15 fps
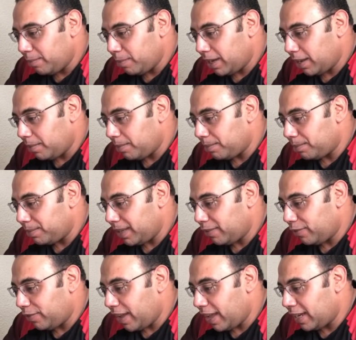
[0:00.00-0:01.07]
Erhan,
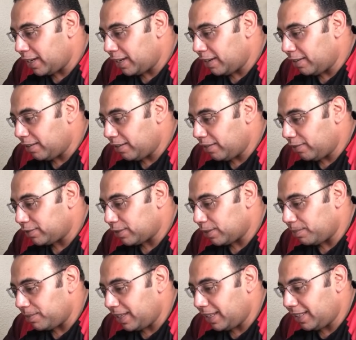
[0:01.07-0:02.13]
Ayman, I'm a big
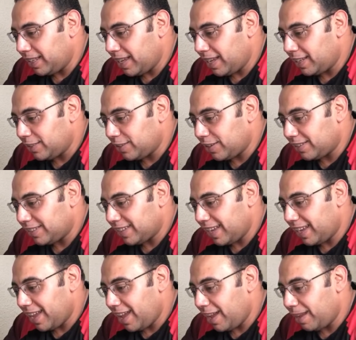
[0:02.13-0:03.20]
fan from
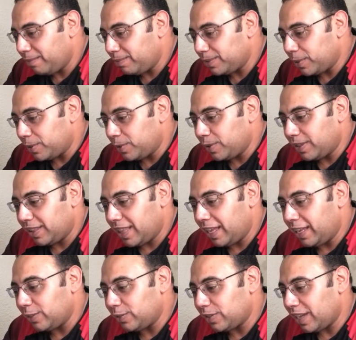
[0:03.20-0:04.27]
India. Just say
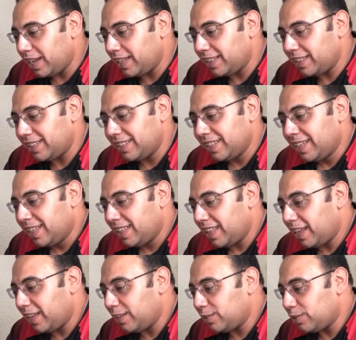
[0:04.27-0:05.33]
hi, bro. Thank you,
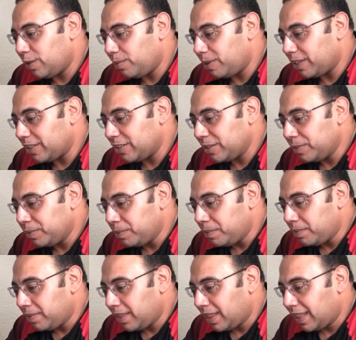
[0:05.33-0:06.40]
Syed. Thank you
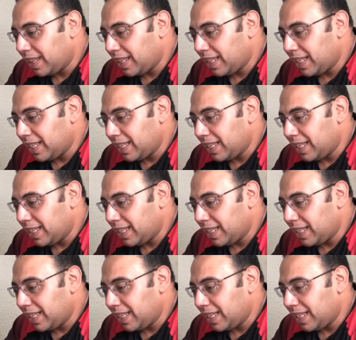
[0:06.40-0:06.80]
so much.